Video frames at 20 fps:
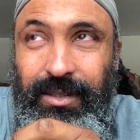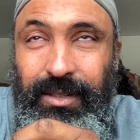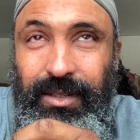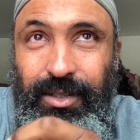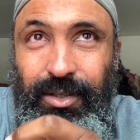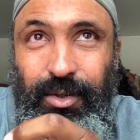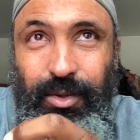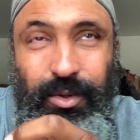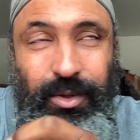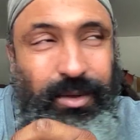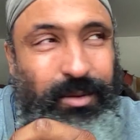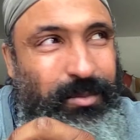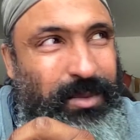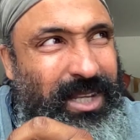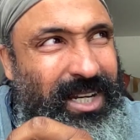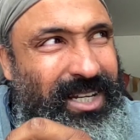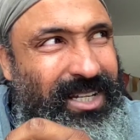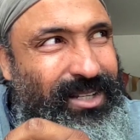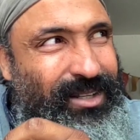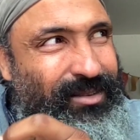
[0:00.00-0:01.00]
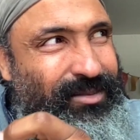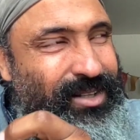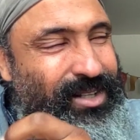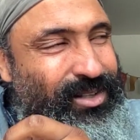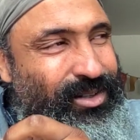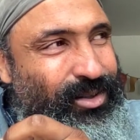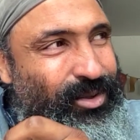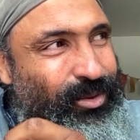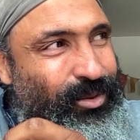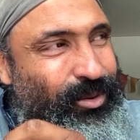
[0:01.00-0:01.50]
too diminutive.
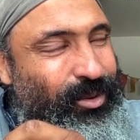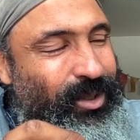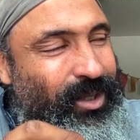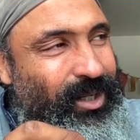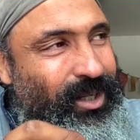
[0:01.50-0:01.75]
It's too